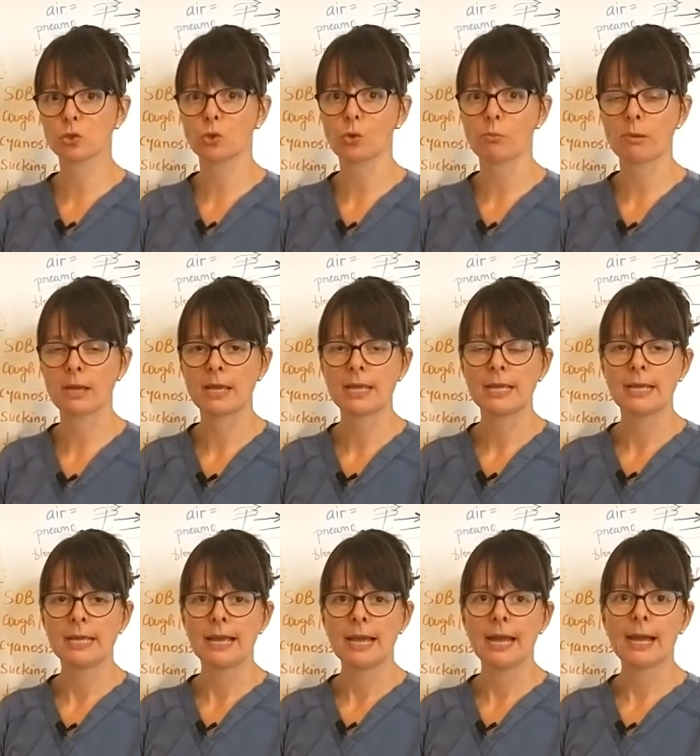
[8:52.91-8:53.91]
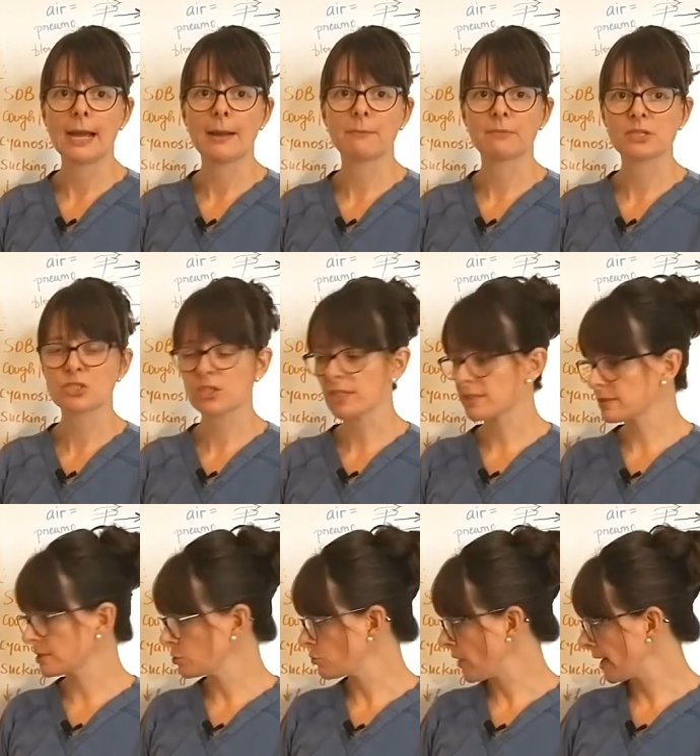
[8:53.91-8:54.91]
tube.
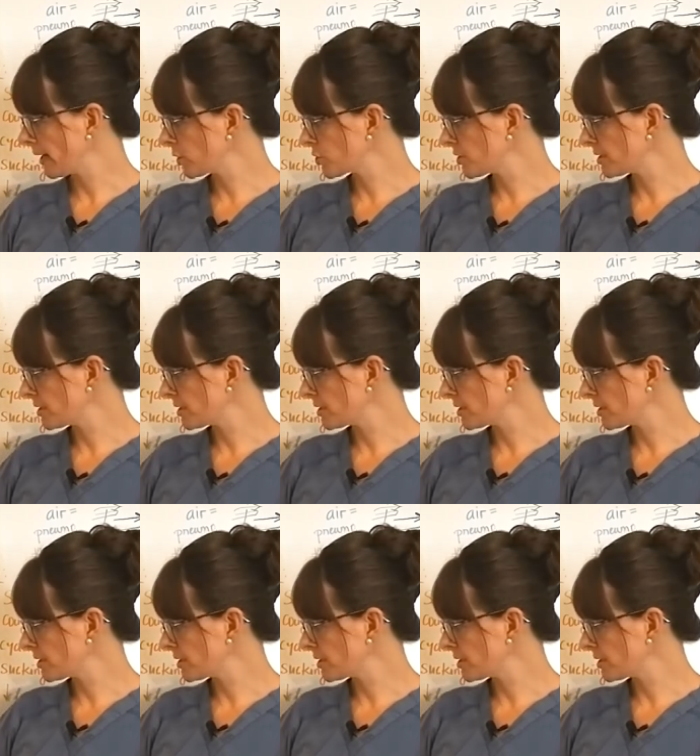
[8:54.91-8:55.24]
Chest drainage